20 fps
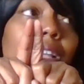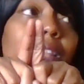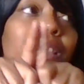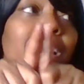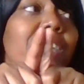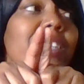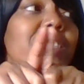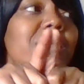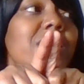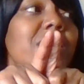
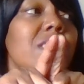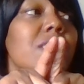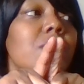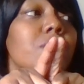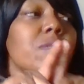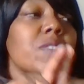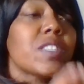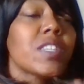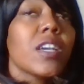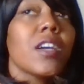They see
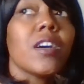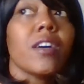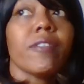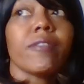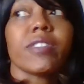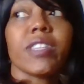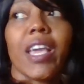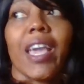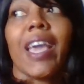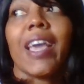
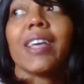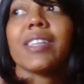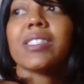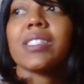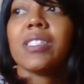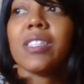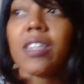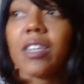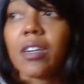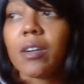themselves as
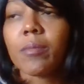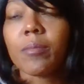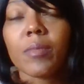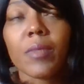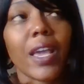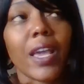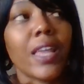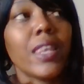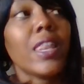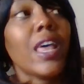them,
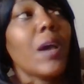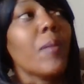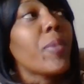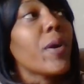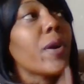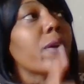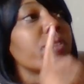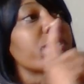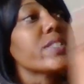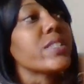and that
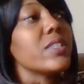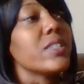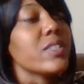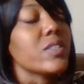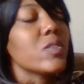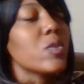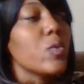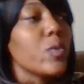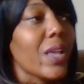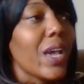person
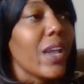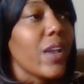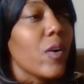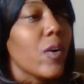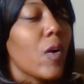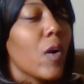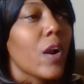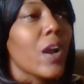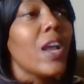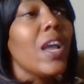is who they
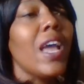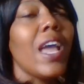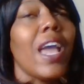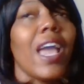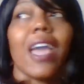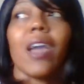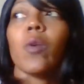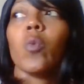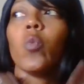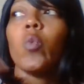are,
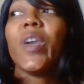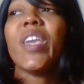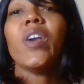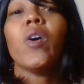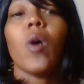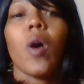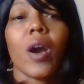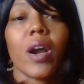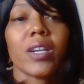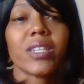and we
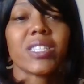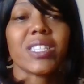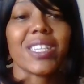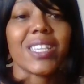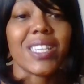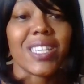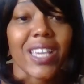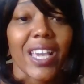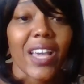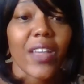are
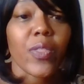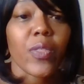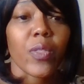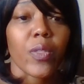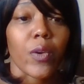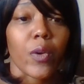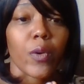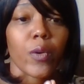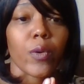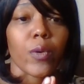
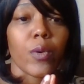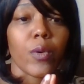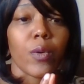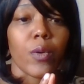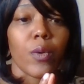together.